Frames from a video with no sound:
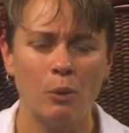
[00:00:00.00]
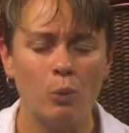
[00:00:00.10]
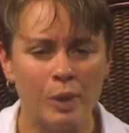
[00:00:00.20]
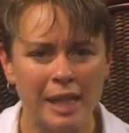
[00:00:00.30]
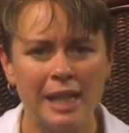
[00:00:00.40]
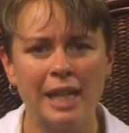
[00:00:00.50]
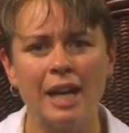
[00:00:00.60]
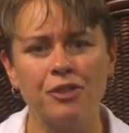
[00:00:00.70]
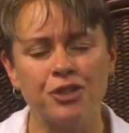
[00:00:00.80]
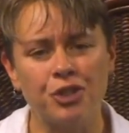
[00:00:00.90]
We
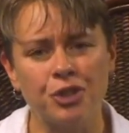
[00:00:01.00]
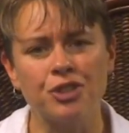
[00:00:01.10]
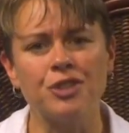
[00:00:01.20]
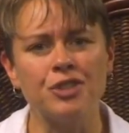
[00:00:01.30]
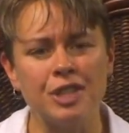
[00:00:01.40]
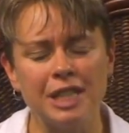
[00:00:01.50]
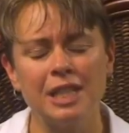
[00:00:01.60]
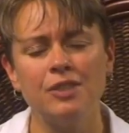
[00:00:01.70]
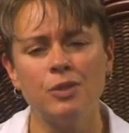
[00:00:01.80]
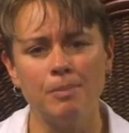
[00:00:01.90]
as churches
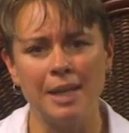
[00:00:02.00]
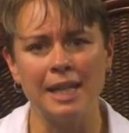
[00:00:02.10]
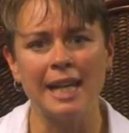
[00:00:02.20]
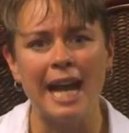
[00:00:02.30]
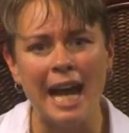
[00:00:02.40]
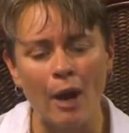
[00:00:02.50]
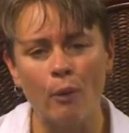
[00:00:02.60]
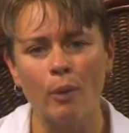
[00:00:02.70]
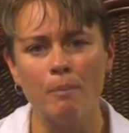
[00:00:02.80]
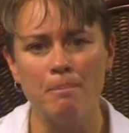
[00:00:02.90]
need to make
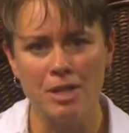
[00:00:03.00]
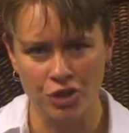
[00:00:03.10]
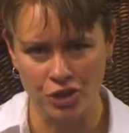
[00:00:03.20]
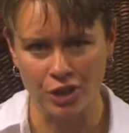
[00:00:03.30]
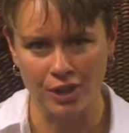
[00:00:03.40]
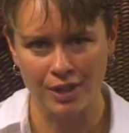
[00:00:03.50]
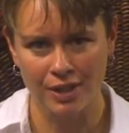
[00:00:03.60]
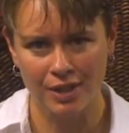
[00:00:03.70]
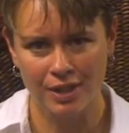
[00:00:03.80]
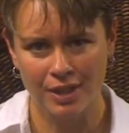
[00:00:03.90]
our mission
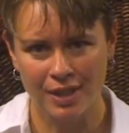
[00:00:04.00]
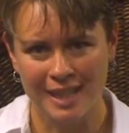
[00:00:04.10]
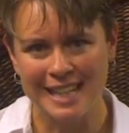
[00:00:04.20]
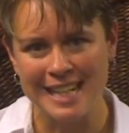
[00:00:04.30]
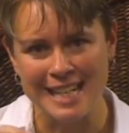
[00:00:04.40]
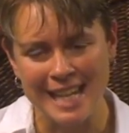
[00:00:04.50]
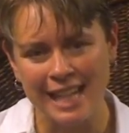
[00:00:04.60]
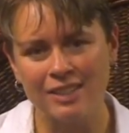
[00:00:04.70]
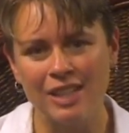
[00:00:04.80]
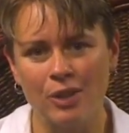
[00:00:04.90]

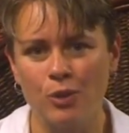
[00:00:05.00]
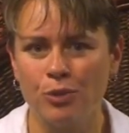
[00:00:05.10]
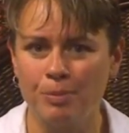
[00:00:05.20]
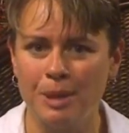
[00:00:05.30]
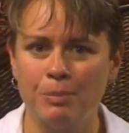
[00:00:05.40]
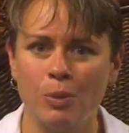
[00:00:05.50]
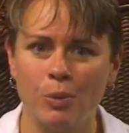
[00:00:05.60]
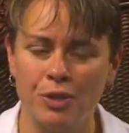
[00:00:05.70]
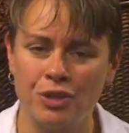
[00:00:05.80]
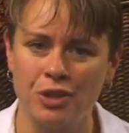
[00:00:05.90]
connecting those people
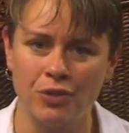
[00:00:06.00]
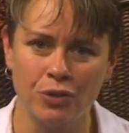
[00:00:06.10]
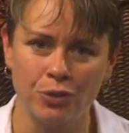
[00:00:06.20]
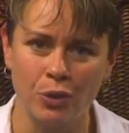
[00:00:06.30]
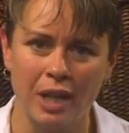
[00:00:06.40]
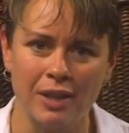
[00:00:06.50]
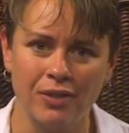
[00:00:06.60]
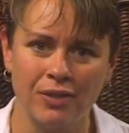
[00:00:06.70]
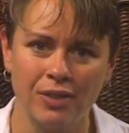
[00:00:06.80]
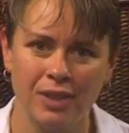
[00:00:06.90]
with Jesus
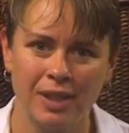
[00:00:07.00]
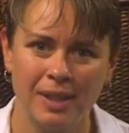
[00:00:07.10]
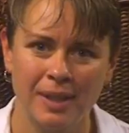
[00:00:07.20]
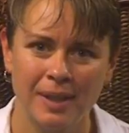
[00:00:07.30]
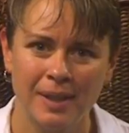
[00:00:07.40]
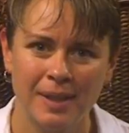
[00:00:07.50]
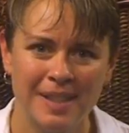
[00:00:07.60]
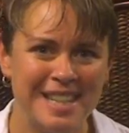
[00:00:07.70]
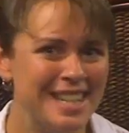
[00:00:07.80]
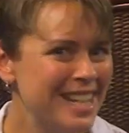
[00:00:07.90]
Christ,
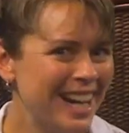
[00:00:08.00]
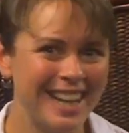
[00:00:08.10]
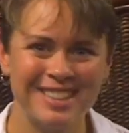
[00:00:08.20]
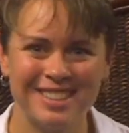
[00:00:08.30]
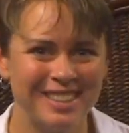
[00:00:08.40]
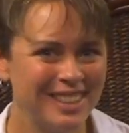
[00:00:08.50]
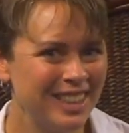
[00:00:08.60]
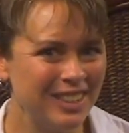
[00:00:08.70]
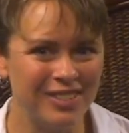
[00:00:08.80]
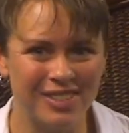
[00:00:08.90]
not
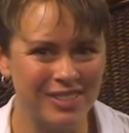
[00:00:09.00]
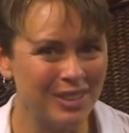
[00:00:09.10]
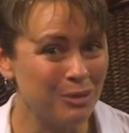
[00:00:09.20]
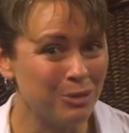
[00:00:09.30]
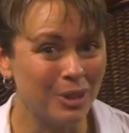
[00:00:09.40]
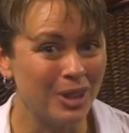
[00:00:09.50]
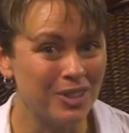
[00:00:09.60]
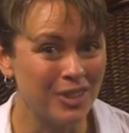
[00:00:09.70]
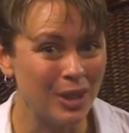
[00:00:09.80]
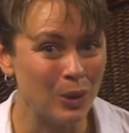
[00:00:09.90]
existing for
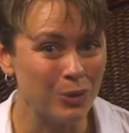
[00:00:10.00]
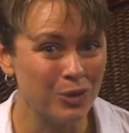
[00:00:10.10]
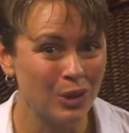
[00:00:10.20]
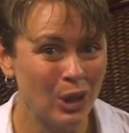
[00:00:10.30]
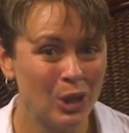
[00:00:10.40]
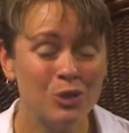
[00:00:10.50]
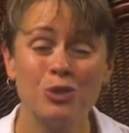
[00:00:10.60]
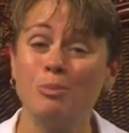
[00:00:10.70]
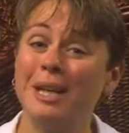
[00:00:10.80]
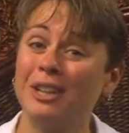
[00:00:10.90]
ourselves
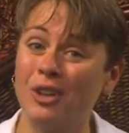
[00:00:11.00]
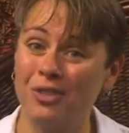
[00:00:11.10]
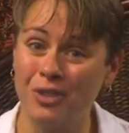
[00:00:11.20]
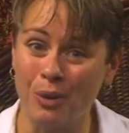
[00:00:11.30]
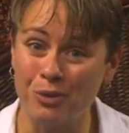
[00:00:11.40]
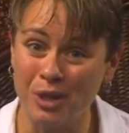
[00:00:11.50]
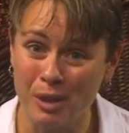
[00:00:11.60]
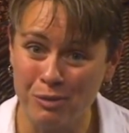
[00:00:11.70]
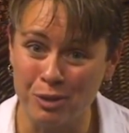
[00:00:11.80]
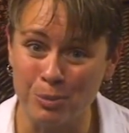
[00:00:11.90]
to make ourselves
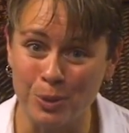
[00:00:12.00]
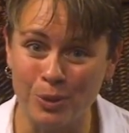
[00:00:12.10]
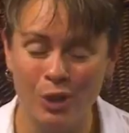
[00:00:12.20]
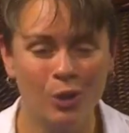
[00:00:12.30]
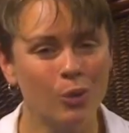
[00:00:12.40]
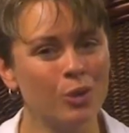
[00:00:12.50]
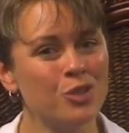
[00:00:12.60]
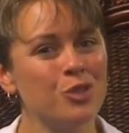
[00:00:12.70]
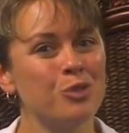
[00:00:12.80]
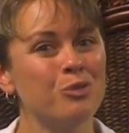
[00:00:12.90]
comfortable or
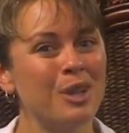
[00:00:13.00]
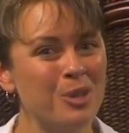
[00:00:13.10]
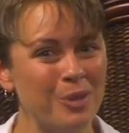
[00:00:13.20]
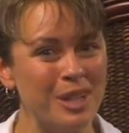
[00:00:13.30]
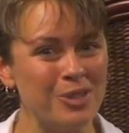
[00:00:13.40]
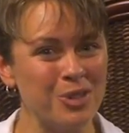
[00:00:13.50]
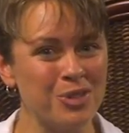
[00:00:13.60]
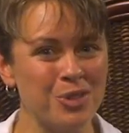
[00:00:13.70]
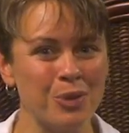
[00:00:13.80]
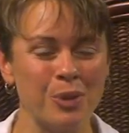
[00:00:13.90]
to do
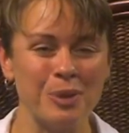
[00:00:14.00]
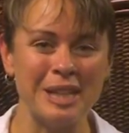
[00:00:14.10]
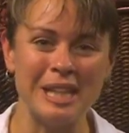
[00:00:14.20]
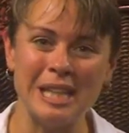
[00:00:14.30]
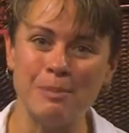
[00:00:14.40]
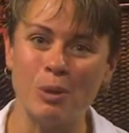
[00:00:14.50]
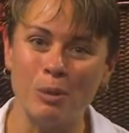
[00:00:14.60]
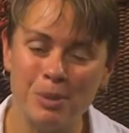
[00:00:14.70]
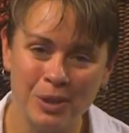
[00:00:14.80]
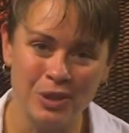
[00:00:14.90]
fundraisers so that we can keep
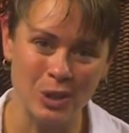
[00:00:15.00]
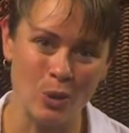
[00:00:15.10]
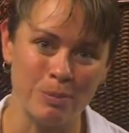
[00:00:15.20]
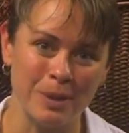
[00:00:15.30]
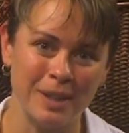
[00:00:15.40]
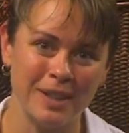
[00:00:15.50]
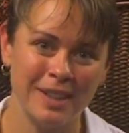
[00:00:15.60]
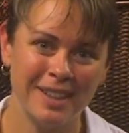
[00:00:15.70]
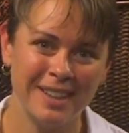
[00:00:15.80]
our building open.